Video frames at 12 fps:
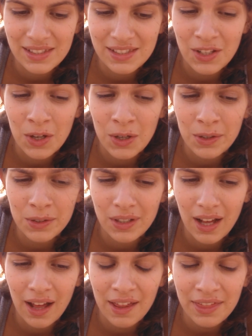So
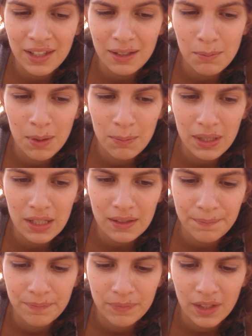I think
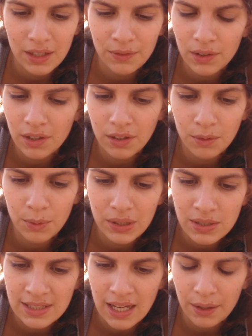maybe if you don't know
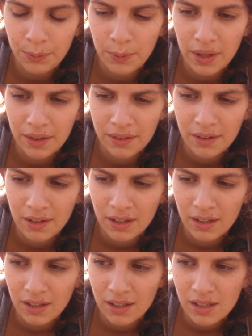what to start with,
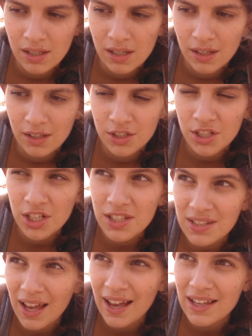
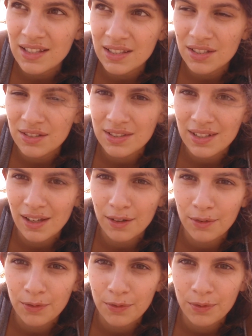just ask
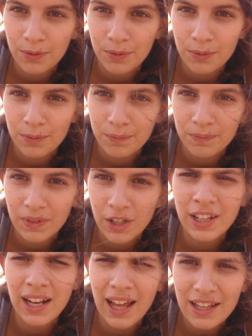yourself,
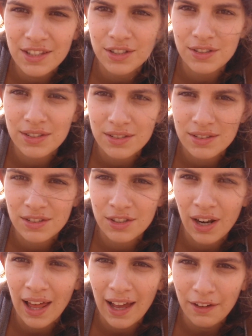analyze
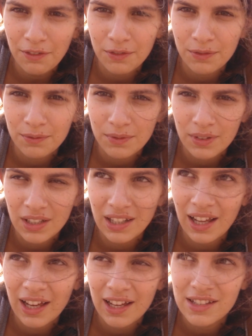your life,
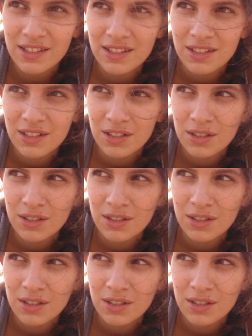analyze